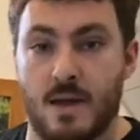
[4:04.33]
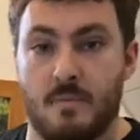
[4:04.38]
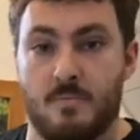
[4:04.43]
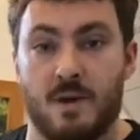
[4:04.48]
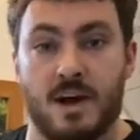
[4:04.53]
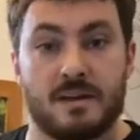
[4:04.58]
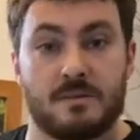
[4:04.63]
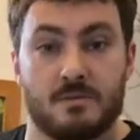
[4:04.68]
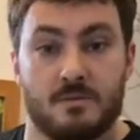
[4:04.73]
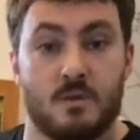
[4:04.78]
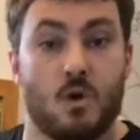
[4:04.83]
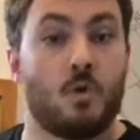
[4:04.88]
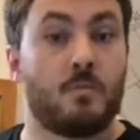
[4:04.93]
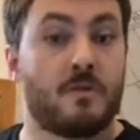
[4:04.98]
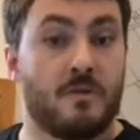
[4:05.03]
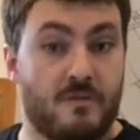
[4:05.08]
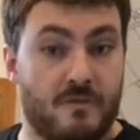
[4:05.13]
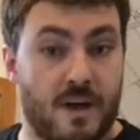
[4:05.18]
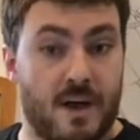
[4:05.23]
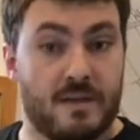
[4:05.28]
But hope
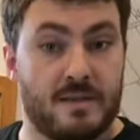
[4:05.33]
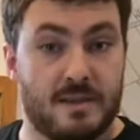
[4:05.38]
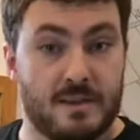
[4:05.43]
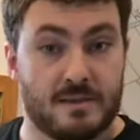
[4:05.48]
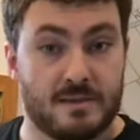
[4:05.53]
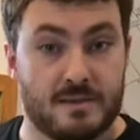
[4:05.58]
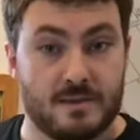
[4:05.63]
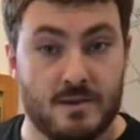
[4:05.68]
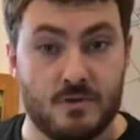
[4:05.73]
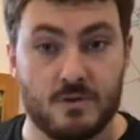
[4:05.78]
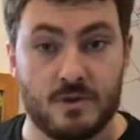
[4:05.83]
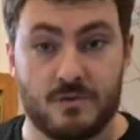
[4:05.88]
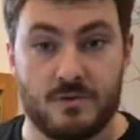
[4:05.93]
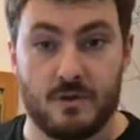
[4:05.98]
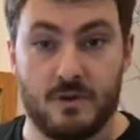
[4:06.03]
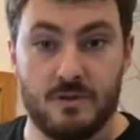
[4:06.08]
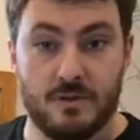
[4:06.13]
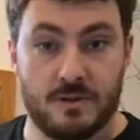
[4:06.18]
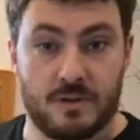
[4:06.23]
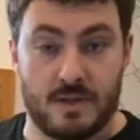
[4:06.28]
you find this
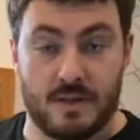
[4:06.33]
useful.